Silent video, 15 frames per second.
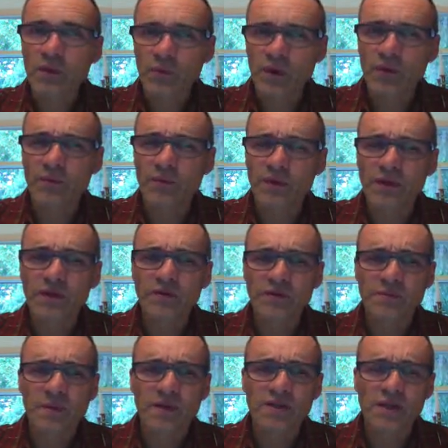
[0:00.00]
we don't really
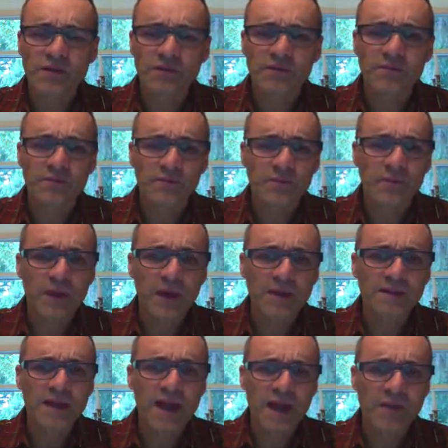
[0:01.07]
use much of
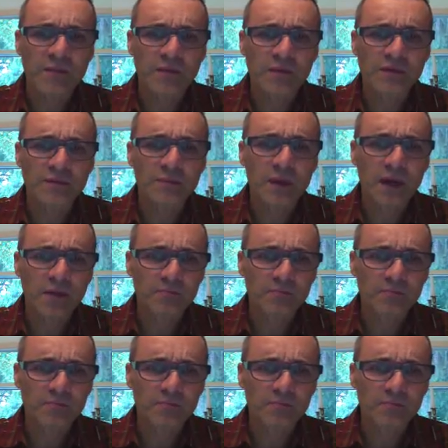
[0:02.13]
as animals,